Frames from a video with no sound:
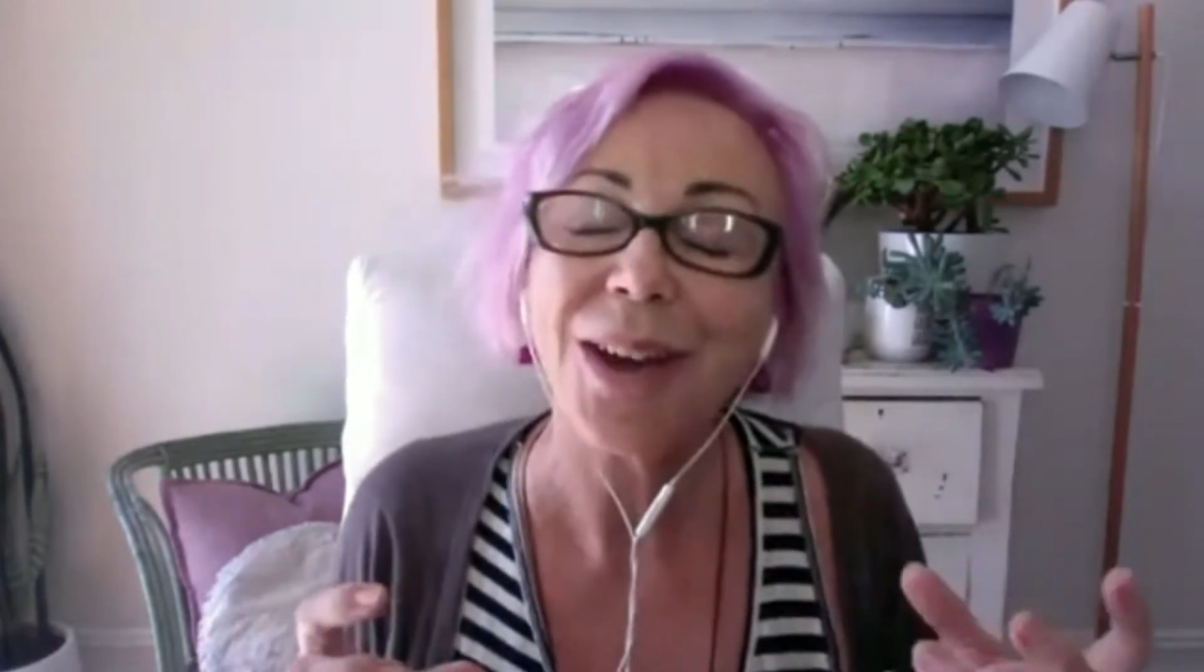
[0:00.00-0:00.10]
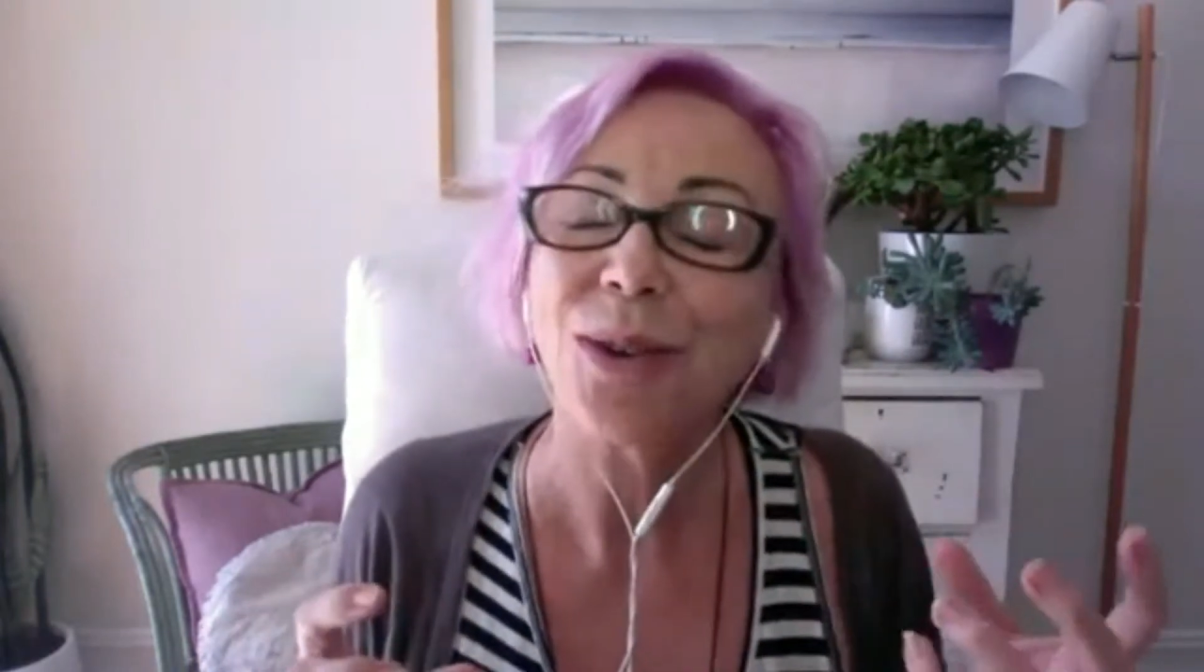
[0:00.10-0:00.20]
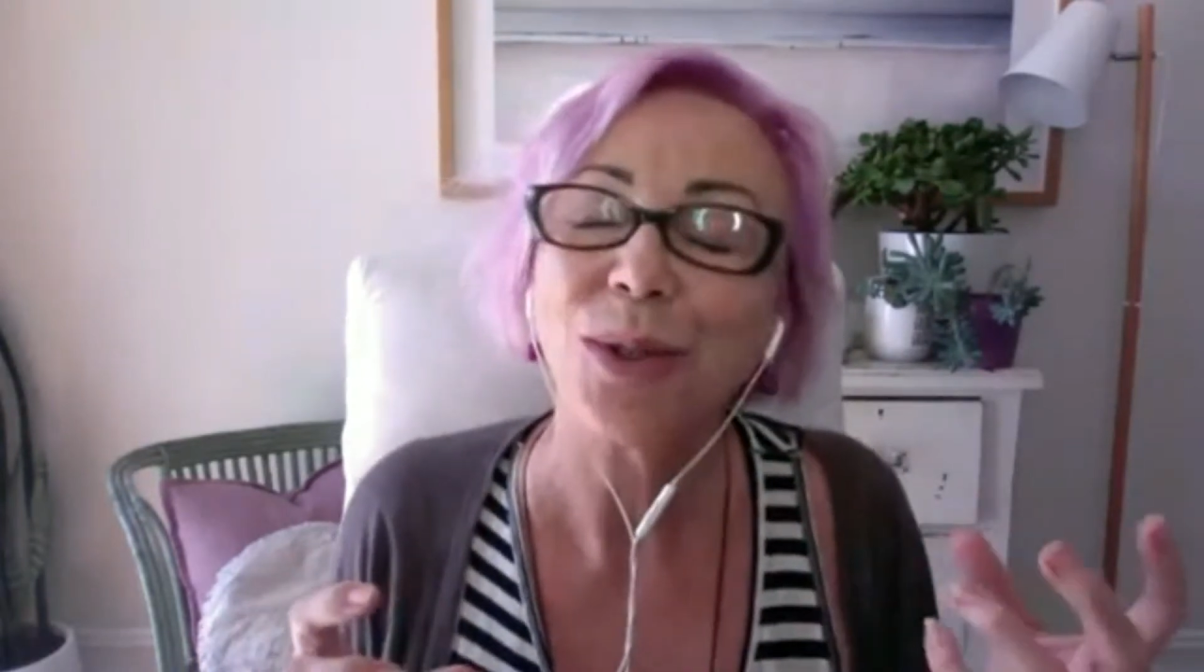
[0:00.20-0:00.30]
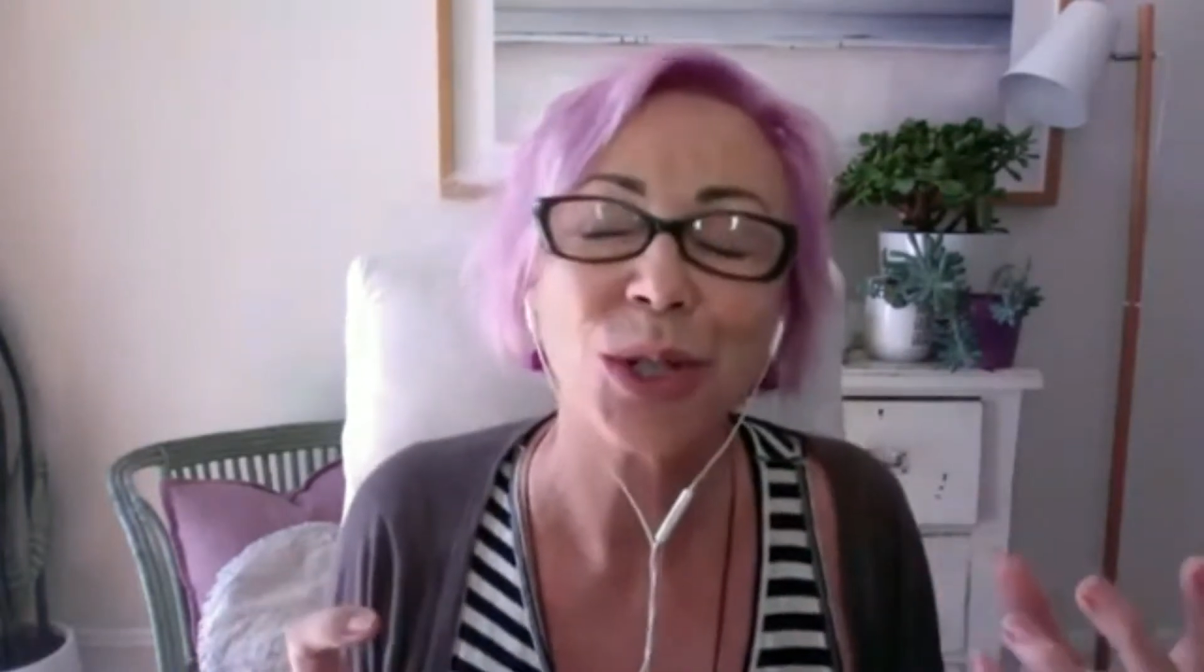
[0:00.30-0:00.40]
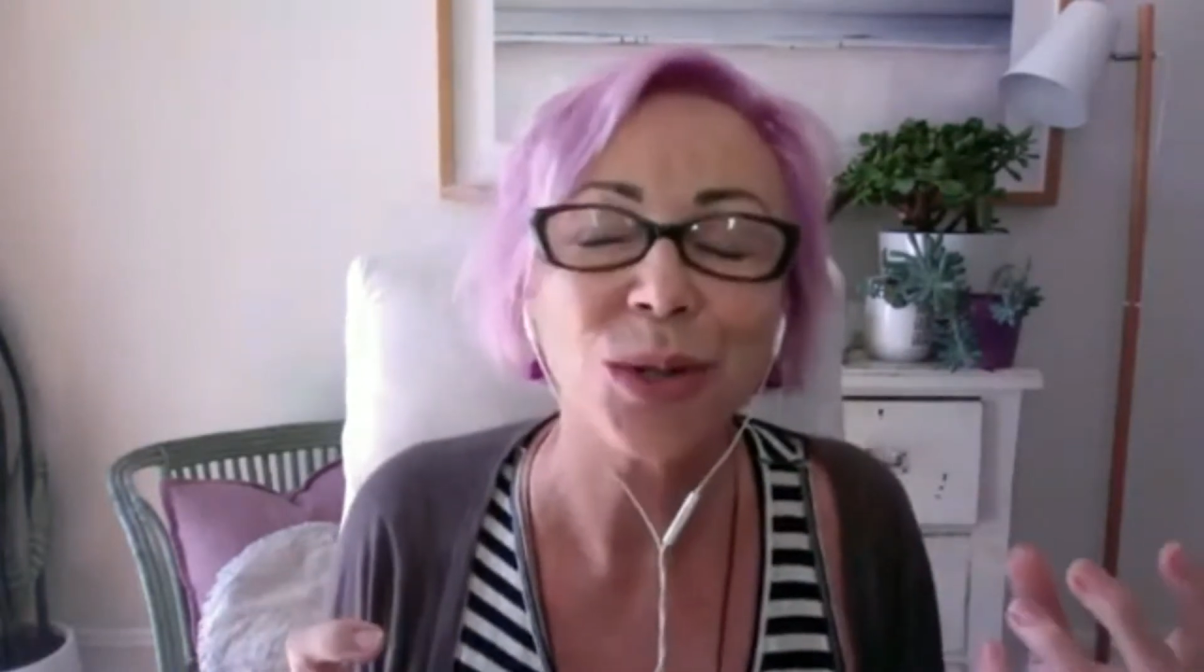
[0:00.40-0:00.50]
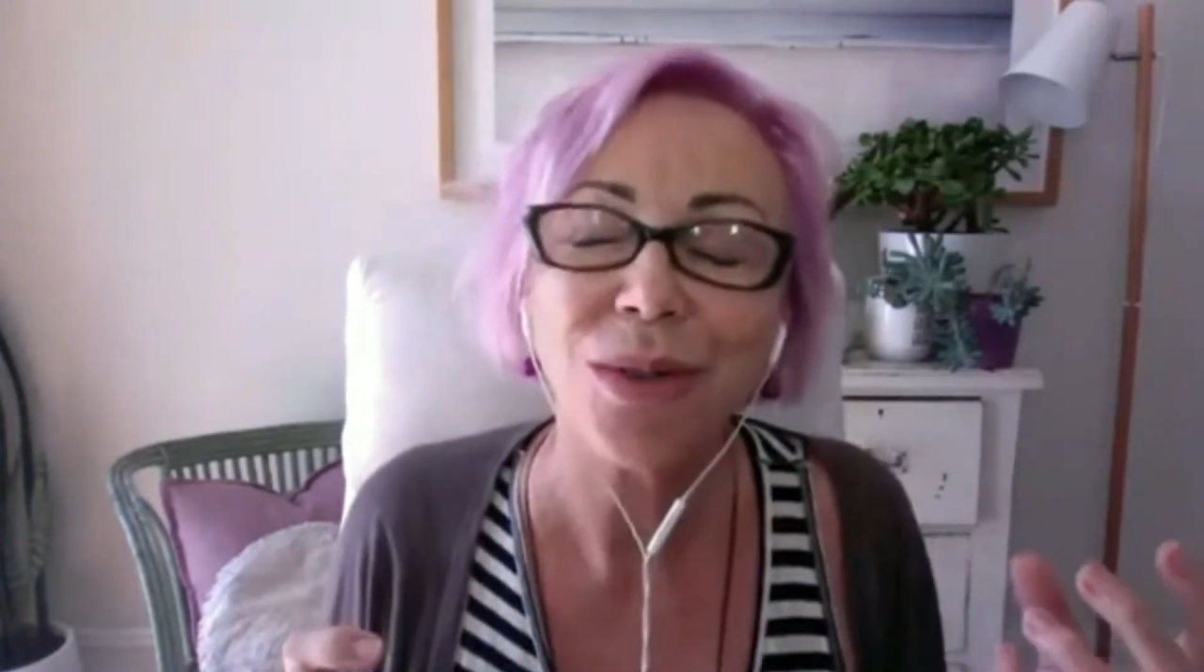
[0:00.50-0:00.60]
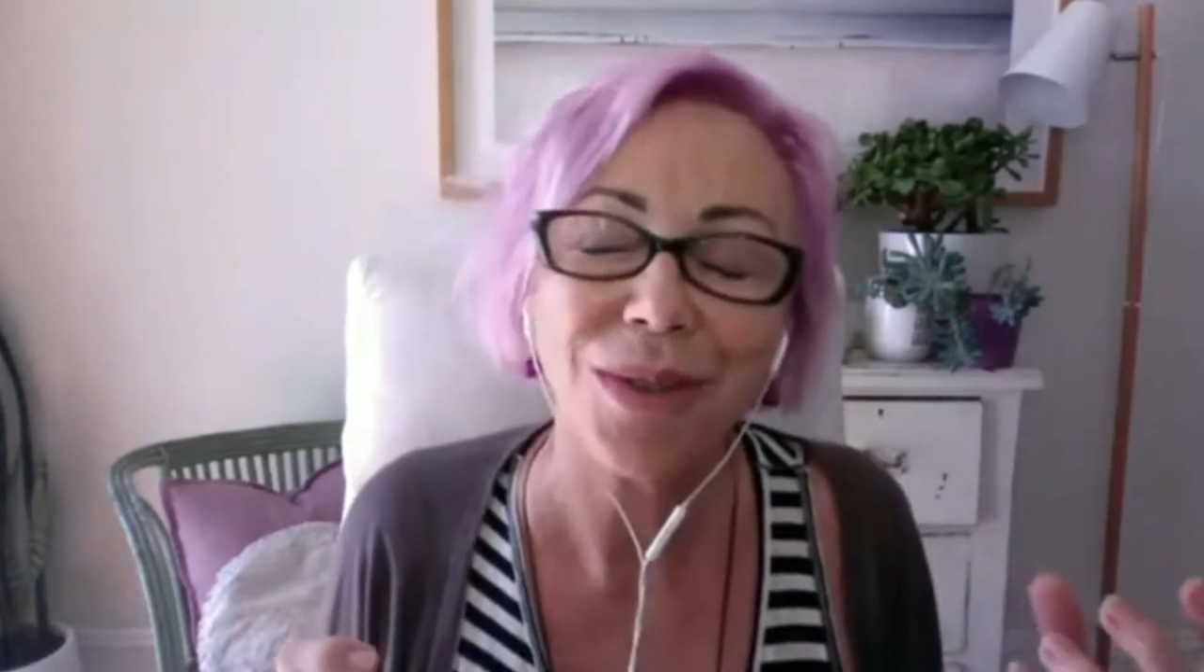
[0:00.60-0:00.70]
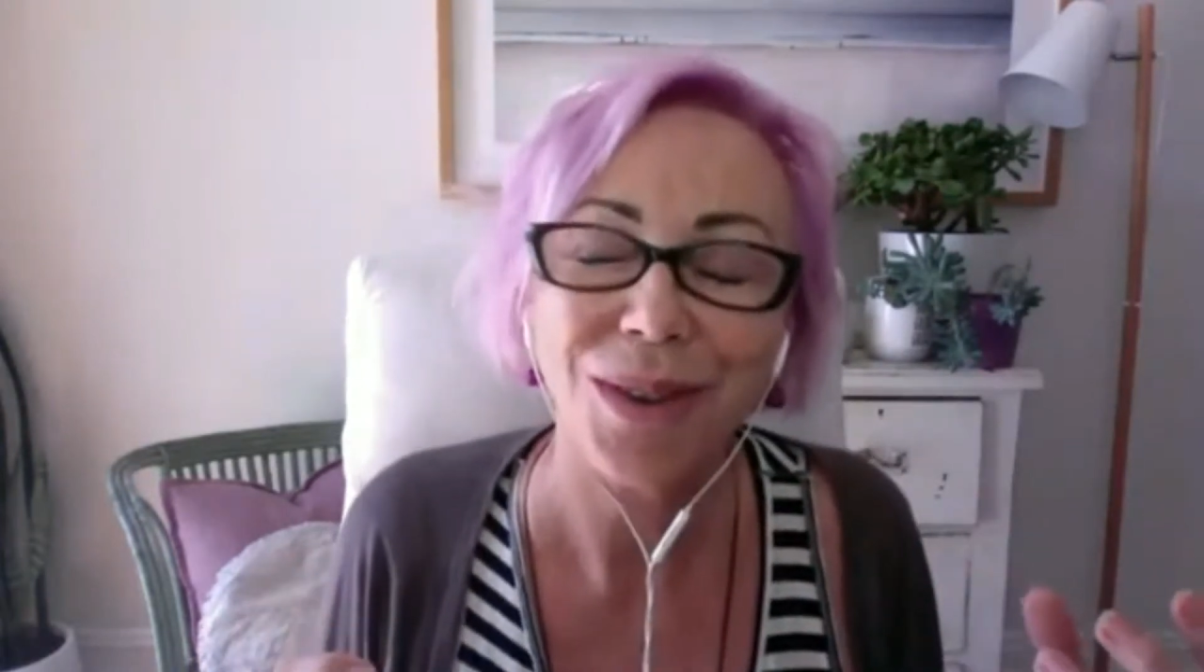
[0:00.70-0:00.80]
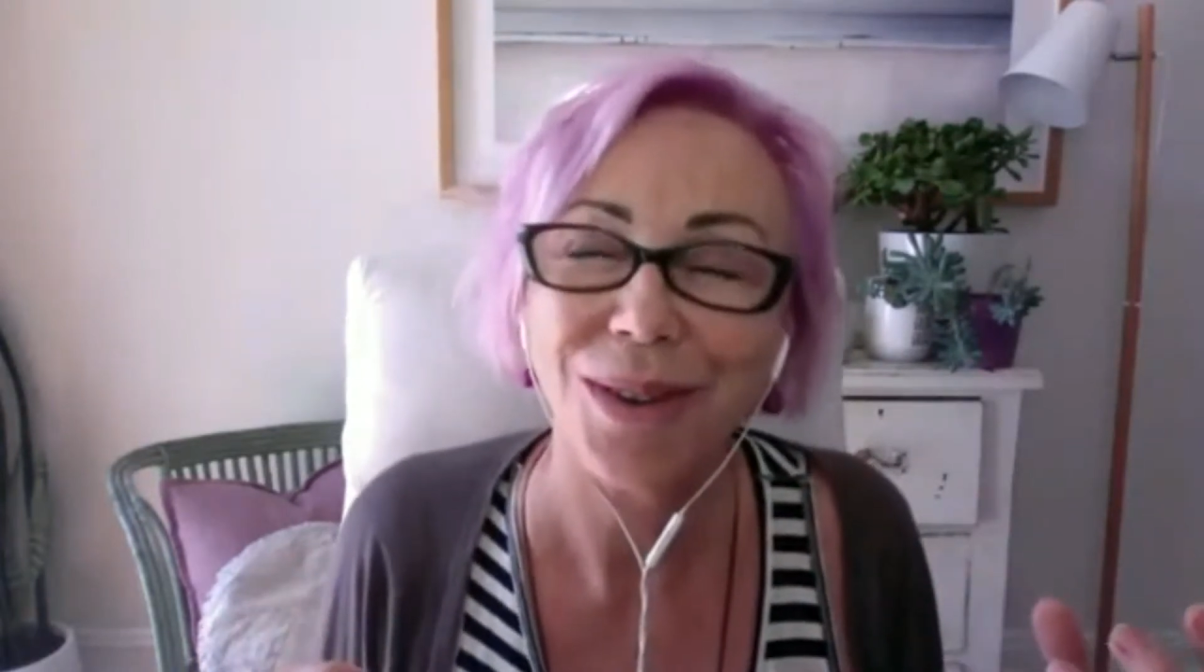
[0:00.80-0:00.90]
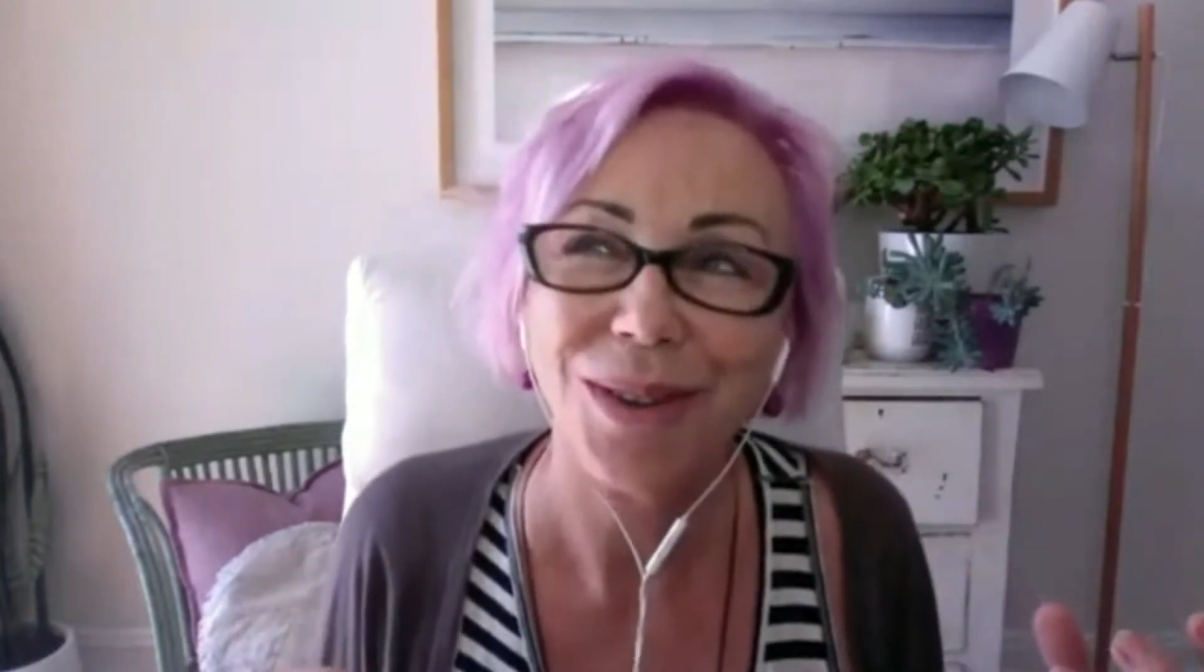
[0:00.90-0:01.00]
on
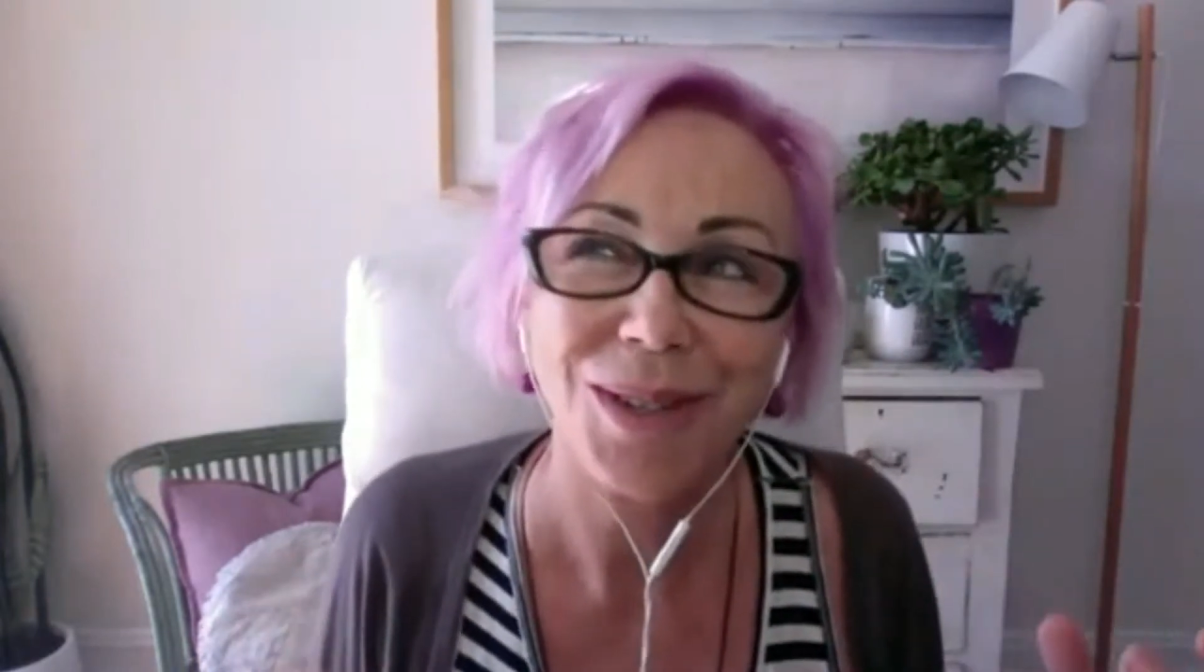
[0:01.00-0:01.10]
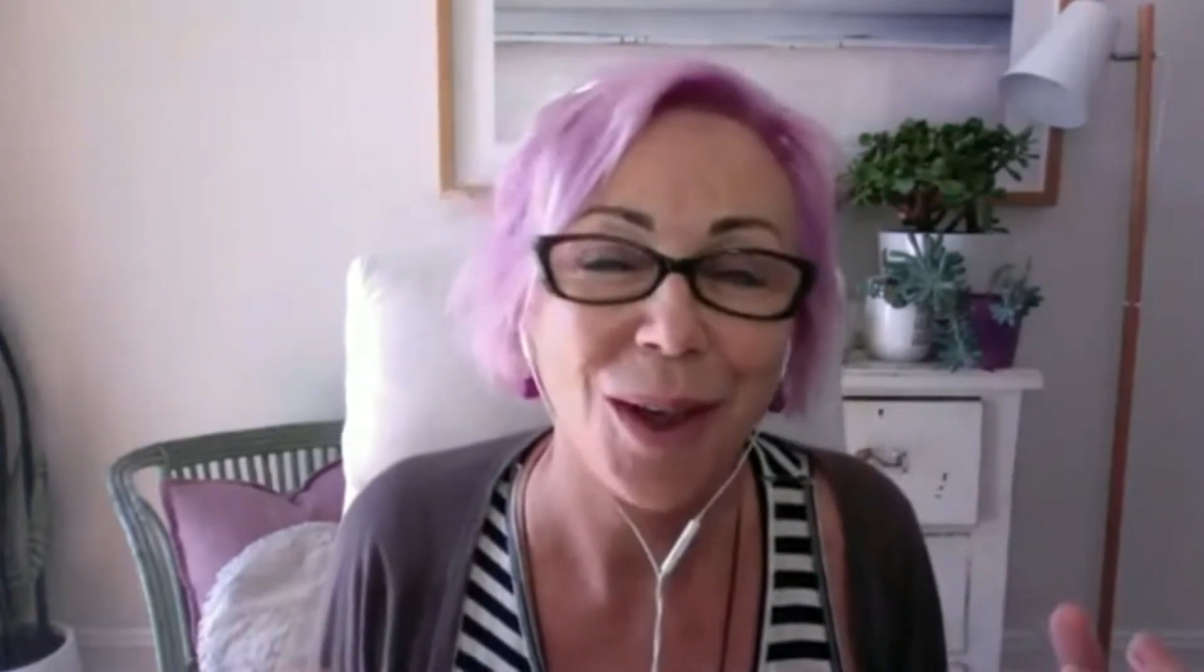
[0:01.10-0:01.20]
2/3